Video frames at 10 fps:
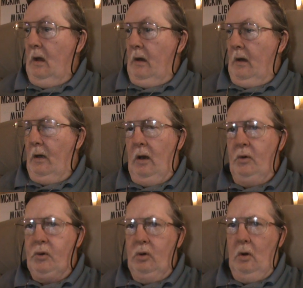
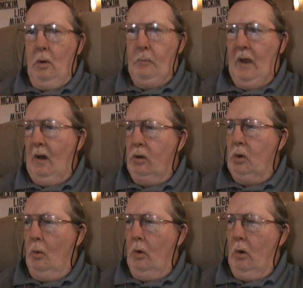Unless you know a back
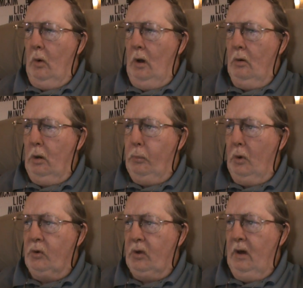door around
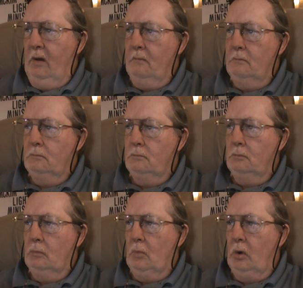Kaspersky,
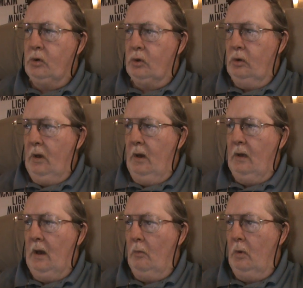which
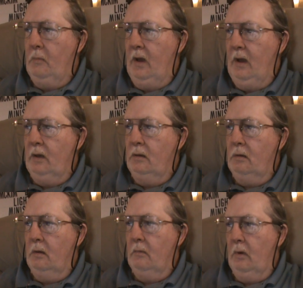then that would
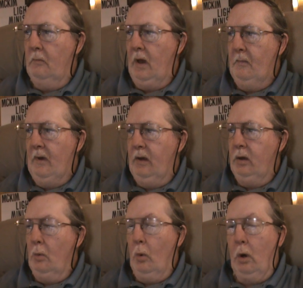mean maybe
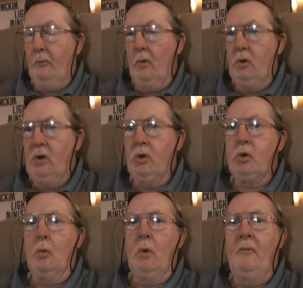you work for
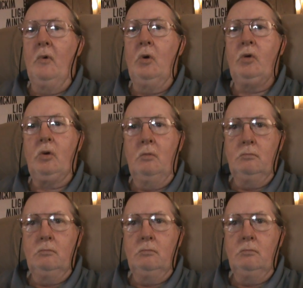Digital Rivers